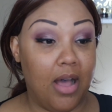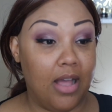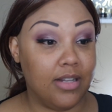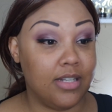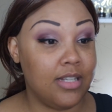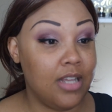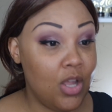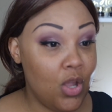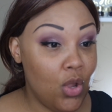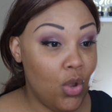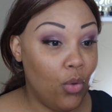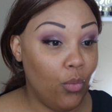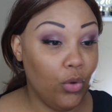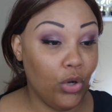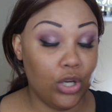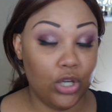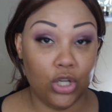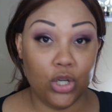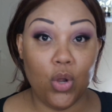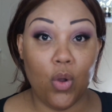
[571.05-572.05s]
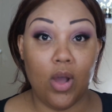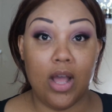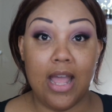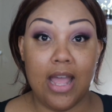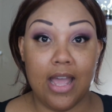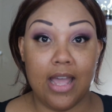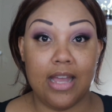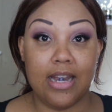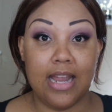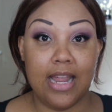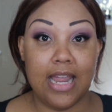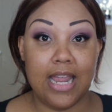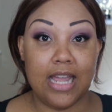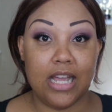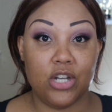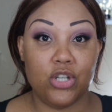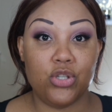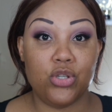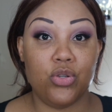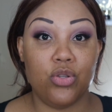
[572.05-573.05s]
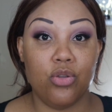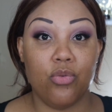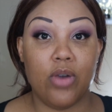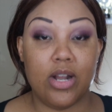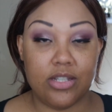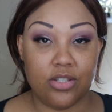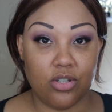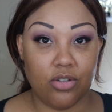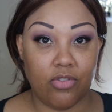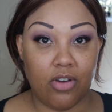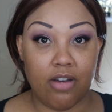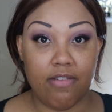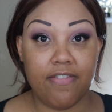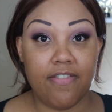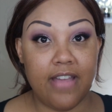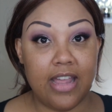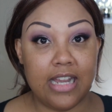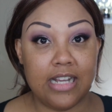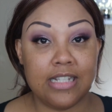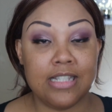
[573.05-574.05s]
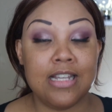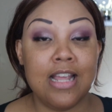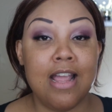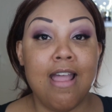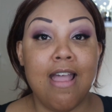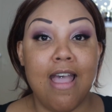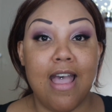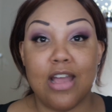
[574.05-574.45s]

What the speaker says: But we're going to go ahead and do the rest of our face.